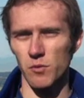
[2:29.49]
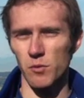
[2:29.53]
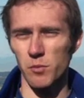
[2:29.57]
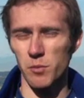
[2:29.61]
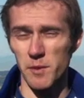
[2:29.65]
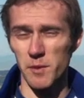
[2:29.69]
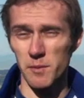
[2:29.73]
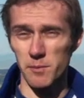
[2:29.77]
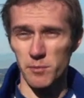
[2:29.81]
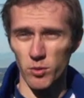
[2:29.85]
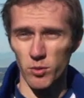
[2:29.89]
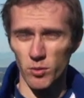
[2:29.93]
will
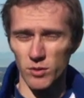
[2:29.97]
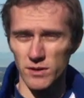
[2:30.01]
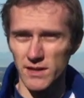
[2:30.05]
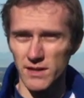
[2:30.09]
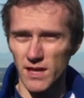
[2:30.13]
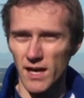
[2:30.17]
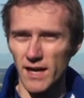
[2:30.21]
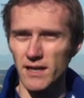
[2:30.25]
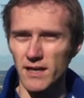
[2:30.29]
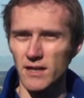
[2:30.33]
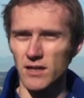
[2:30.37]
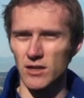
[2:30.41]
be pulled
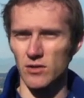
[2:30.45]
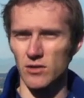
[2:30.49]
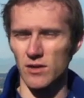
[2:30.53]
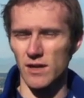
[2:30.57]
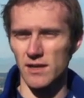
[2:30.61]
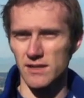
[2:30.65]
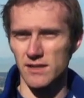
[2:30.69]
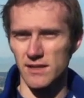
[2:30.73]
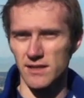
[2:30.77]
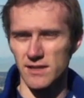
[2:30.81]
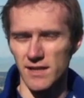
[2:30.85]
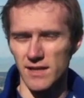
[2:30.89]
tight
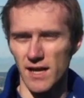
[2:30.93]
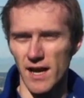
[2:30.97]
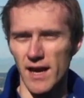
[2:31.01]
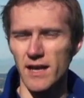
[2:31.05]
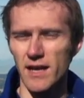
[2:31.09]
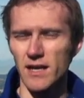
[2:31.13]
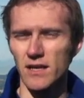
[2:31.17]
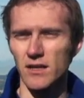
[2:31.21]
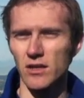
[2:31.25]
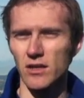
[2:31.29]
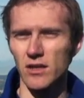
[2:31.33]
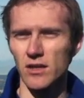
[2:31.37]
across the
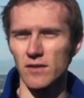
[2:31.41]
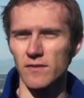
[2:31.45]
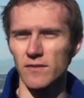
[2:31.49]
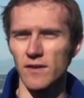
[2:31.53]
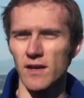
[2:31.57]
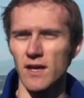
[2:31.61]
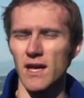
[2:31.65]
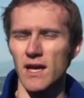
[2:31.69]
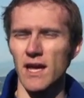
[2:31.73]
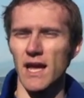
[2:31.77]
sciatic nerve